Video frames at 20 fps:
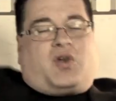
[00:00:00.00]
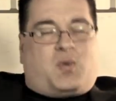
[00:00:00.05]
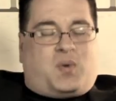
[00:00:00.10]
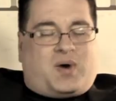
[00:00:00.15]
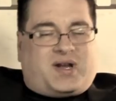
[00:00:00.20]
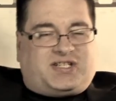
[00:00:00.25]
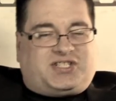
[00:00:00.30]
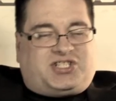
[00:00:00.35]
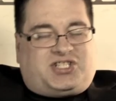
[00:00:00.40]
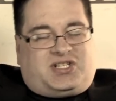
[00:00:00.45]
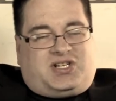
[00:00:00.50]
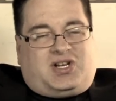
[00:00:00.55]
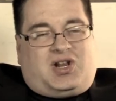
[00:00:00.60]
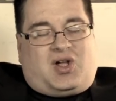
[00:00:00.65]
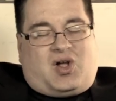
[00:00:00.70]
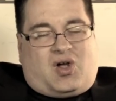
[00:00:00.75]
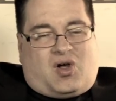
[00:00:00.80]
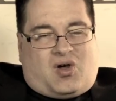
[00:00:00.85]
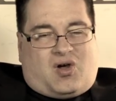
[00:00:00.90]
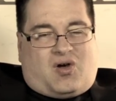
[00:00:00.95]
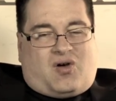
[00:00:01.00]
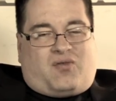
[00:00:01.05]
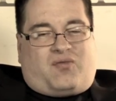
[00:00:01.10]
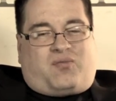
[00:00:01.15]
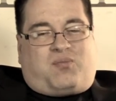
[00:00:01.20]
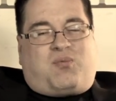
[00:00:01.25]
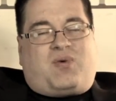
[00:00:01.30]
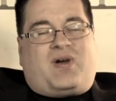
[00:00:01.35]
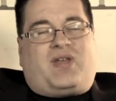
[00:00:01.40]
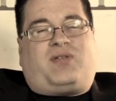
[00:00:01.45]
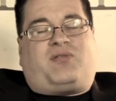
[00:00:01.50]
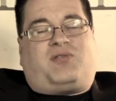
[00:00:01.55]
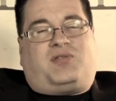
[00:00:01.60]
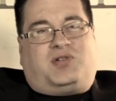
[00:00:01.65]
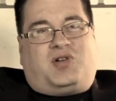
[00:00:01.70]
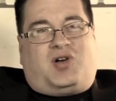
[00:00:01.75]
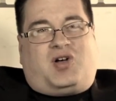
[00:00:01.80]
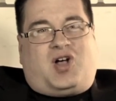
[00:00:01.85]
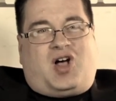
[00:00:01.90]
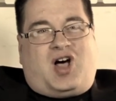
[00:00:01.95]
question of whether or
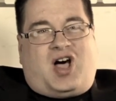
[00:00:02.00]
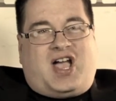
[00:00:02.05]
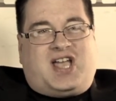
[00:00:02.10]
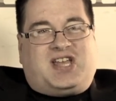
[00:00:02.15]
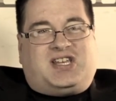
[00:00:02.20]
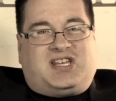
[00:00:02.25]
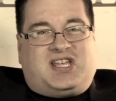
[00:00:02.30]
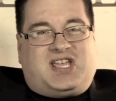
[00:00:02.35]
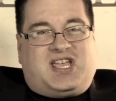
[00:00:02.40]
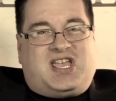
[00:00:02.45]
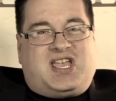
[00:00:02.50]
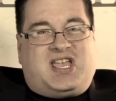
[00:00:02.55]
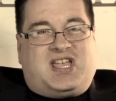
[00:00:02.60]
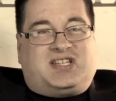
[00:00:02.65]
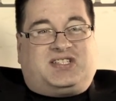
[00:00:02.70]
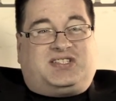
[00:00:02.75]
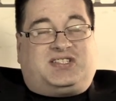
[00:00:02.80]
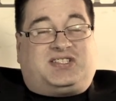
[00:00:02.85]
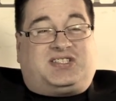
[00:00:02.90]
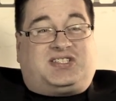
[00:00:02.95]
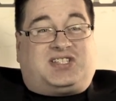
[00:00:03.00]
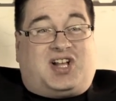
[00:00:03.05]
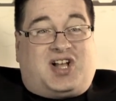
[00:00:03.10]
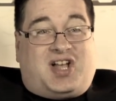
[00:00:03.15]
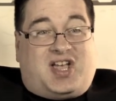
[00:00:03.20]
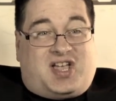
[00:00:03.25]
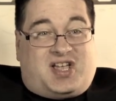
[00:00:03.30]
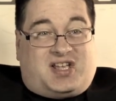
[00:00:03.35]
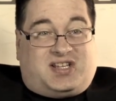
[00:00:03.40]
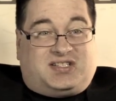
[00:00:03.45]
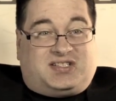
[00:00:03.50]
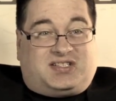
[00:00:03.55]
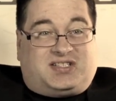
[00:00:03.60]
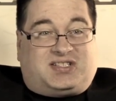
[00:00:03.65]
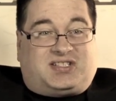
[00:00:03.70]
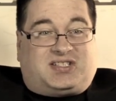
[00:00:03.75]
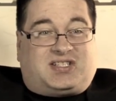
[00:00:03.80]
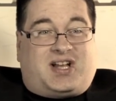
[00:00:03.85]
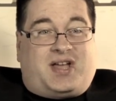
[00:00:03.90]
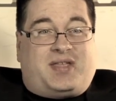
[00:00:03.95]
not ID is
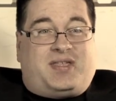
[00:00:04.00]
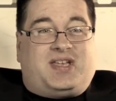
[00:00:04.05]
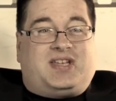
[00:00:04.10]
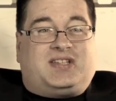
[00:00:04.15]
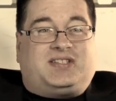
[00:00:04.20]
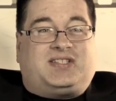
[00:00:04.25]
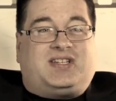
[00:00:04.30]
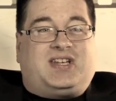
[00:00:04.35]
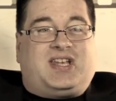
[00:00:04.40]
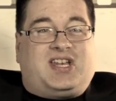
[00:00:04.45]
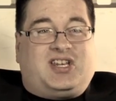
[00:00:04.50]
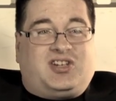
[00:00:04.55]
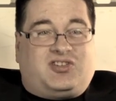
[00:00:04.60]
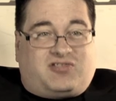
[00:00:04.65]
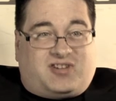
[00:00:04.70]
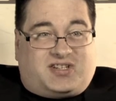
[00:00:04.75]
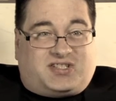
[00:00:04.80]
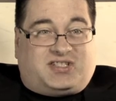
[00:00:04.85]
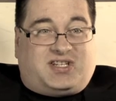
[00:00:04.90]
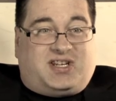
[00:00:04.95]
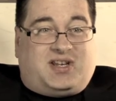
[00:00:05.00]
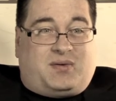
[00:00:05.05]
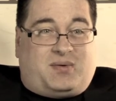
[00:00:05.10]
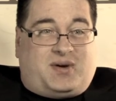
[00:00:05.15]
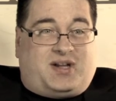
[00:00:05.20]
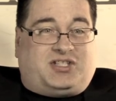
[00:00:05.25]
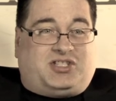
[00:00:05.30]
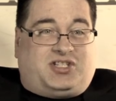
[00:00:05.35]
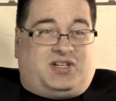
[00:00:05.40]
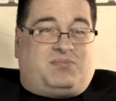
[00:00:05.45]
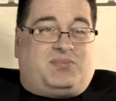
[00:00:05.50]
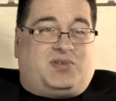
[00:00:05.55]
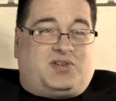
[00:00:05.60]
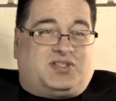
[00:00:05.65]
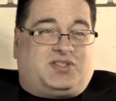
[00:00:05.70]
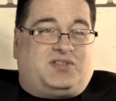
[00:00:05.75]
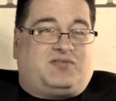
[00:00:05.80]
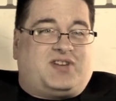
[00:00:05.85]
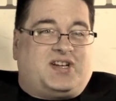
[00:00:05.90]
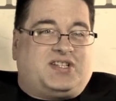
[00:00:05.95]
science, I think, is an interesting question,
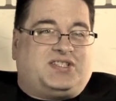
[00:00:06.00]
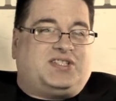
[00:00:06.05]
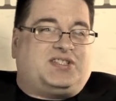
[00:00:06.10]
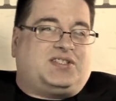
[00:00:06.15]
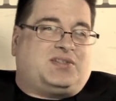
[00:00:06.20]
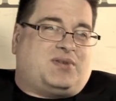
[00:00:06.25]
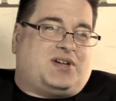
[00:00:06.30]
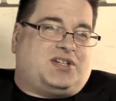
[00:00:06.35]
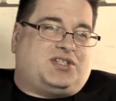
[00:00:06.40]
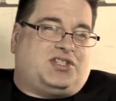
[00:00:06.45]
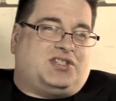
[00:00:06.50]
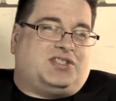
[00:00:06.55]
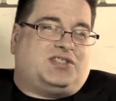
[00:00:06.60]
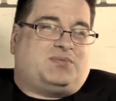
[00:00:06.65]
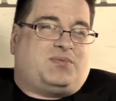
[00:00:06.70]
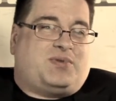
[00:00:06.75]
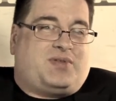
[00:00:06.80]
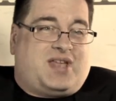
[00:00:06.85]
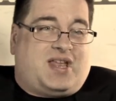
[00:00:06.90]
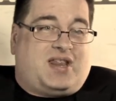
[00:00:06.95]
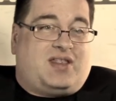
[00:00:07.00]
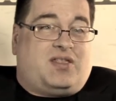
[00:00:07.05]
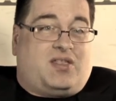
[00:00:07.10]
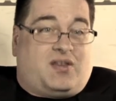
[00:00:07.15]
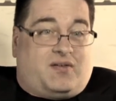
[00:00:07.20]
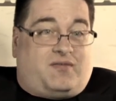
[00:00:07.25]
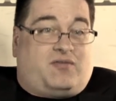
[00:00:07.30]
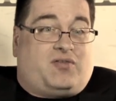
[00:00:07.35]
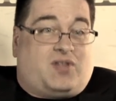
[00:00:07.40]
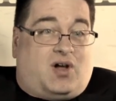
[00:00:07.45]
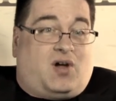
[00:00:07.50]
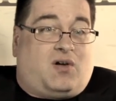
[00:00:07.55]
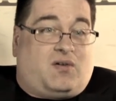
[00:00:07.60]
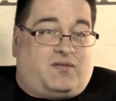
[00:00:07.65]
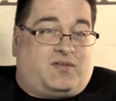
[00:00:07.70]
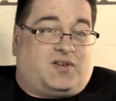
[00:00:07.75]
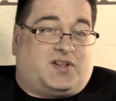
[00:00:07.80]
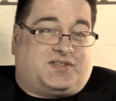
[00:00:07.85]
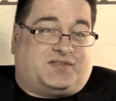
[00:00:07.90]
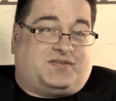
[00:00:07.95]
because it raises questions within the whole
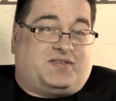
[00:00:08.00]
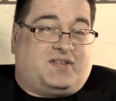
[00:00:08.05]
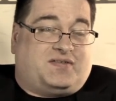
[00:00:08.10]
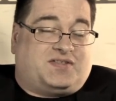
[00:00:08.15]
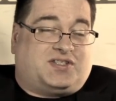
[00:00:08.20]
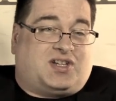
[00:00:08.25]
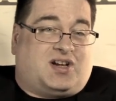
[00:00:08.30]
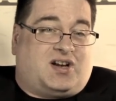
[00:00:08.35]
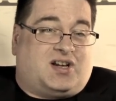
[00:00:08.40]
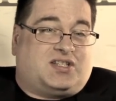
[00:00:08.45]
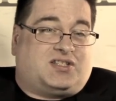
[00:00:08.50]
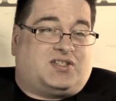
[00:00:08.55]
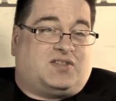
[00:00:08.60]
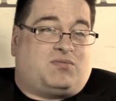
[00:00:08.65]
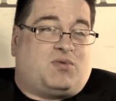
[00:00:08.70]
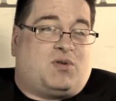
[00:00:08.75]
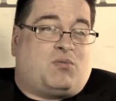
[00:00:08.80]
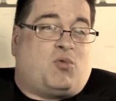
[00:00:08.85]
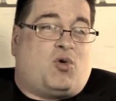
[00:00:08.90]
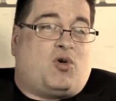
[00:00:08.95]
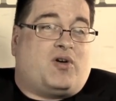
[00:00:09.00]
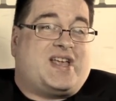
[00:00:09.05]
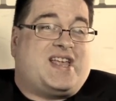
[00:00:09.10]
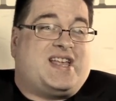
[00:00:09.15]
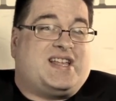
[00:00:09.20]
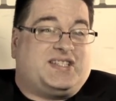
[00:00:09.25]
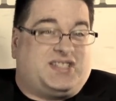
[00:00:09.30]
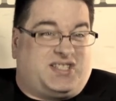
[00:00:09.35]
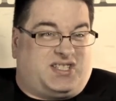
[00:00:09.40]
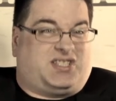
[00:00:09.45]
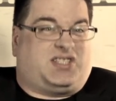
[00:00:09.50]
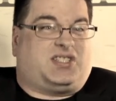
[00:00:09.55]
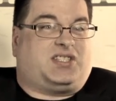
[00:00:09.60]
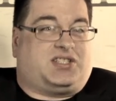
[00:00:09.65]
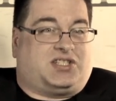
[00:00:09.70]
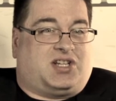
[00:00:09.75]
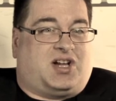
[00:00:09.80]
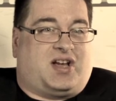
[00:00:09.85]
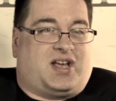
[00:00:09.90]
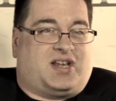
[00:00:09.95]
philosophy of science of, well, what is
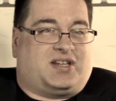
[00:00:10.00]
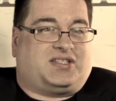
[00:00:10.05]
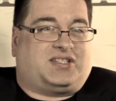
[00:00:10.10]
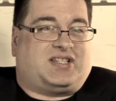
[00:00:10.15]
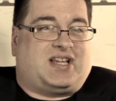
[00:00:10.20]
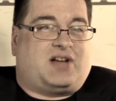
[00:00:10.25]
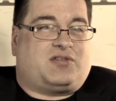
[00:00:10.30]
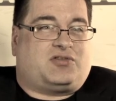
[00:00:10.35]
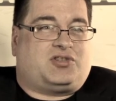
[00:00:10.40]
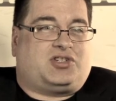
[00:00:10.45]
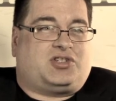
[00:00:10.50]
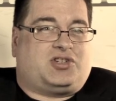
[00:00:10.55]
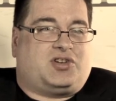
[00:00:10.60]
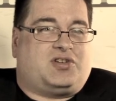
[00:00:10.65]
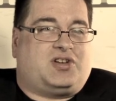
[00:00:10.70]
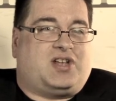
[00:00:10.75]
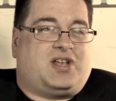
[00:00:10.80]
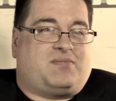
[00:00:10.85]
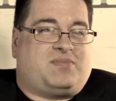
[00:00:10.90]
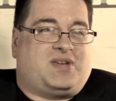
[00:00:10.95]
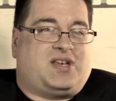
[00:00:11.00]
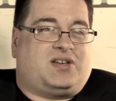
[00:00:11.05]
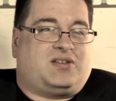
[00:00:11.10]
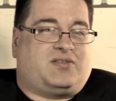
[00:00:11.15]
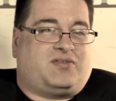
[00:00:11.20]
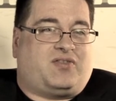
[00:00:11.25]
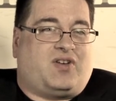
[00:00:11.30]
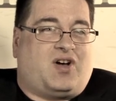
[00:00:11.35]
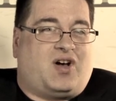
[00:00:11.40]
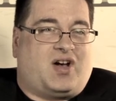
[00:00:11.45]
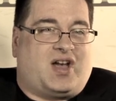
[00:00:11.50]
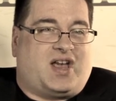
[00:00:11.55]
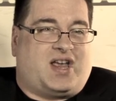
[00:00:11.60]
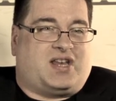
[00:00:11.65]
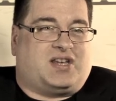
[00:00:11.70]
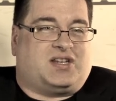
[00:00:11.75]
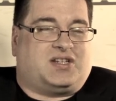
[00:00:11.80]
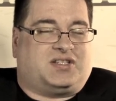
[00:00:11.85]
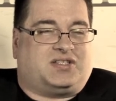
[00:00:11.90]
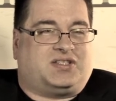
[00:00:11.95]
science? How should it be
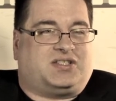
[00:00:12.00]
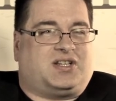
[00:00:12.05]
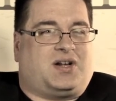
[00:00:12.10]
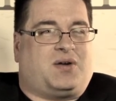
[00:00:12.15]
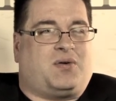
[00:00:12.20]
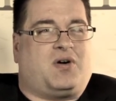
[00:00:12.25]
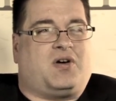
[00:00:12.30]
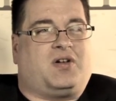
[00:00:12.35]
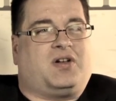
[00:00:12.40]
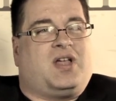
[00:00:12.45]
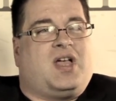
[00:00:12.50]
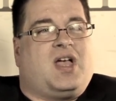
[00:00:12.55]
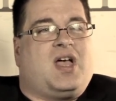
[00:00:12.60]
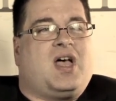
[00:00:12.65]
defined? And so on.